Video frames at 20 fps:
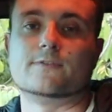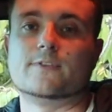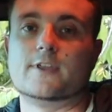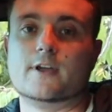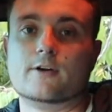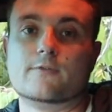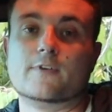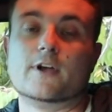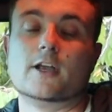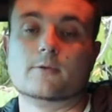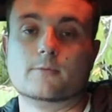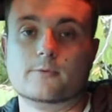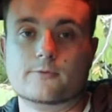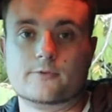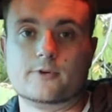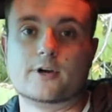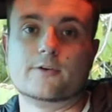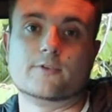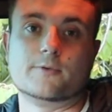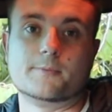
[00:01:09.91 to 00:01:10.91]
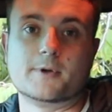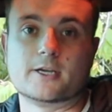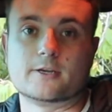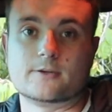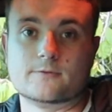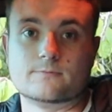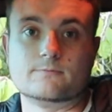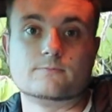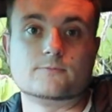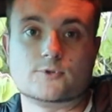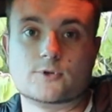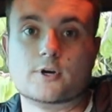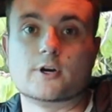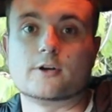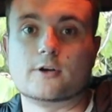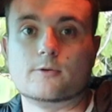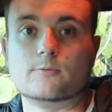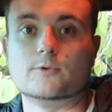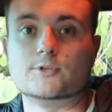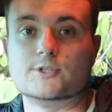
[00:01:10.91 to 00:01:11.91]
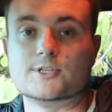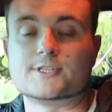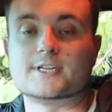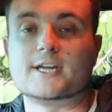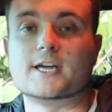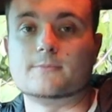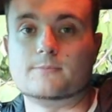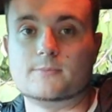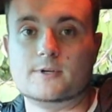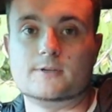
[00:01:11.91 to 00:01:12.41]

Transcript: They're available for every make of truck, I would just add,